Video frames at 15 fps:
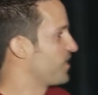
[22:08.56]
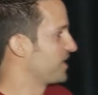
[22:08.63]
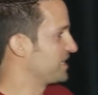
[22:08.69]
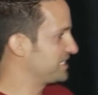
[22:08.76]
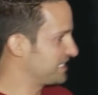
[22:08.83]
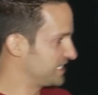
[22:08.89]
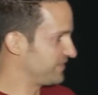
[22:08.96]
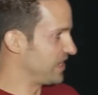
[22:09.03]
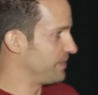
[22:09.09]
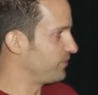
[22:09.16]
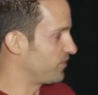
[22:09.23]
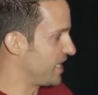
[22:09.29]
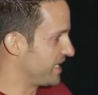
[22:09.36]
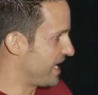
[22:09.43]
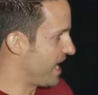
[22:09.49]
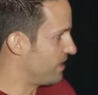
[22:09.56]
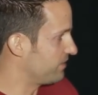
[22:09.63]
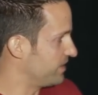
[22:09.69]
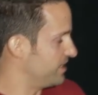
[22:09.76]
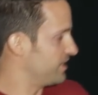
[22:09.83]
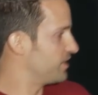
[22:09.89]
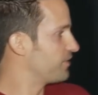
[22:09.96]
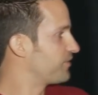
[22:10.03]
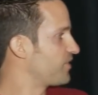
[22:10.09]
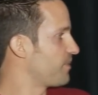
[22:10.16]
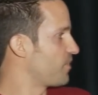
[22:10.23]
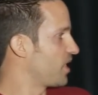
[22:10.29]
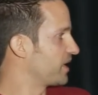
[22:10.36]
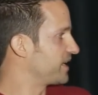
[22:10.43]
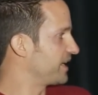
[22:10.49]
this is available right now
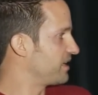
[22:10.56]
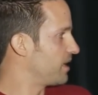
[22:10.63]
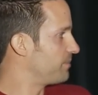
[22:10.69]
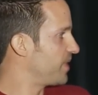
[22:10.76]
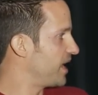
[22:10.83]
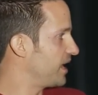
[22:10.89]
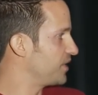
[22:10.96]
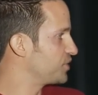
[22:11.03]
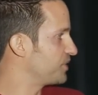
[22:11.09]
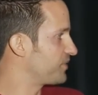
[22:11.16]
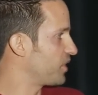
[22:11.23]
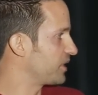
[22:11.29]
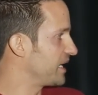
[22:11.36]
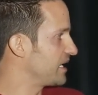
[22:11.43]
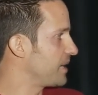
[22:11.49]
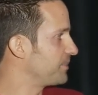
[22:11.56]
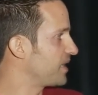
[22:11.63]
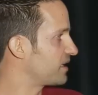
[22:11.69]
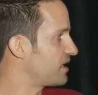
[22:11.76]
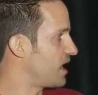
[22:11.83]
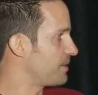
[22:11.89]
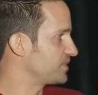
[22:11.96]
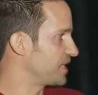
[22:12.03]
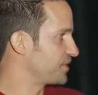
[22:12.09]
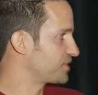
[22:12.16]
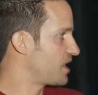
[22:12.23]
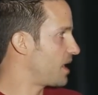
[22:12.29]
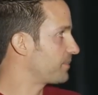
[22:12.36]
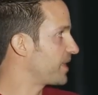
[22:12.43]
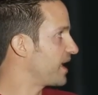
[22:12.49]
from our GitHub page. If you go to
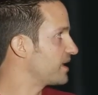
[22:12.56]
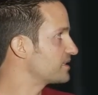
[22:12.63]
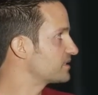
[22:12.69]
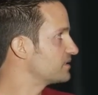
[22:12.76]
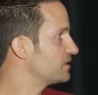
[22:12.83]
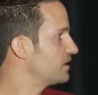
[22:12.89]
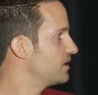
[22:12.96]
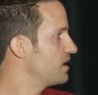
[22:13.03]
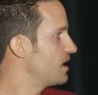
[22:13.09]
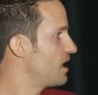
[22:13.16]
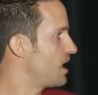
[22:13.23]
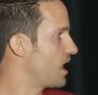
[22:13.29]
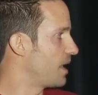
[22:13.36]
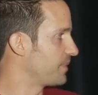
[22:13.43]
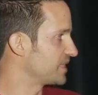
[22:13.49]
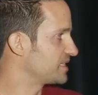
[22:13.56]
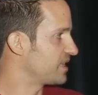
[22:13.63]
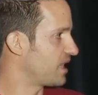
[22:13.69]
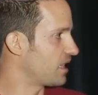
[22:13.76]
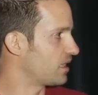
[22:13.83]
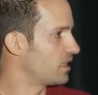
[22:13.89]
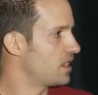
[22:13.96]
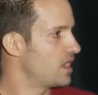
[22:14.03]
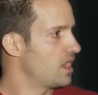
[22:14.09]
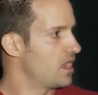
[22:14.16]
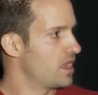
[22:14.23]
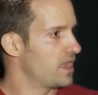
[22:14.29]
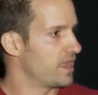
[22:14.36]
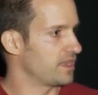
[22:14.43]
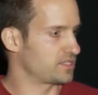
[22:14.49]
github.com/Comcast, it's there.
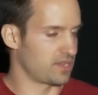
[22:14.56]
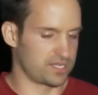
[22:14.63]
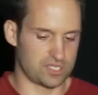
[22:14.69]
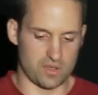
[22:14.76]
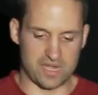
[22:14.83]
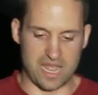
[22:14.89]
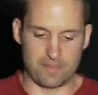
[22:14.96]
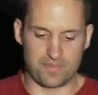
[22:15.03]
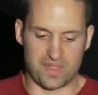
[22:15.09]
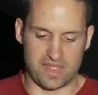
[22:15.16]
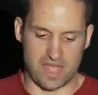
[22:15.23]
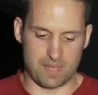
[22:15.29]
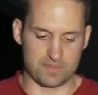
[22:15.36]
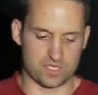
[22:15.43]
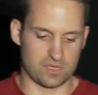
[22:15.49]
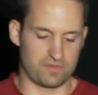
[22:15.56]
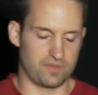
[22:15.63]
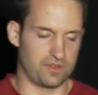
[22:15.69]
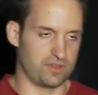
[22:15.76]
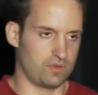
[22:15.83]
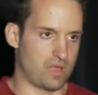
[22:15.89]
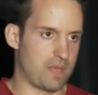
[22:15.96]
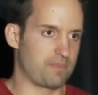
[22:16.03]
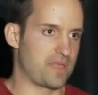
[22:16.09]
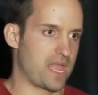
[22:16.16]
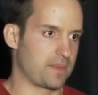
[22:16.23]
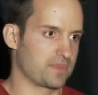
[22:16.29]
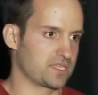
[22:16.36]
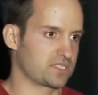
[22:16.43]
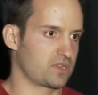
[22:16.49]
It's also on NPM, so if you do
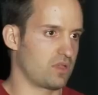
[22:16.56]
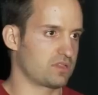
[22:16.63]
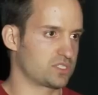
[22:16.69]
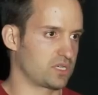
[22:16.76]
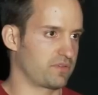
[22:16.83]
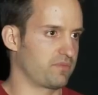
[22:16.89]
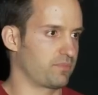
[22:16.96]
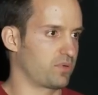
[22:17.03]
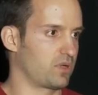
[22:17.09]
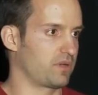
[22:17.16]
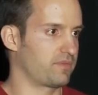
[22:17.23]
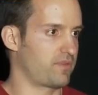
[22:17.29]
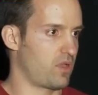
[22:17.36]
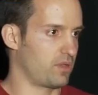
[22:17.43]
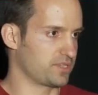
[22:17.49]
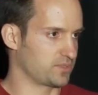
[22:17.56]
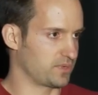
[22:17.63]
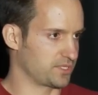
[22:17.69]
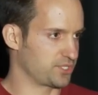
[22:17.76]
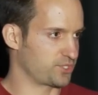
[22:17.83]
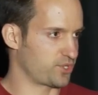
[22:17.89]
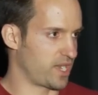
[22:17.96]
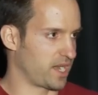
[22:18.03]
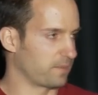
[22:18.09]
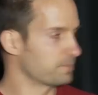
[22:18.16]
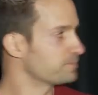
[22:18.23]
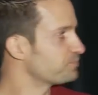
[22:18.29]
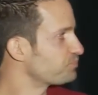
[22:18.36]
npm install surf and perf, all is one string,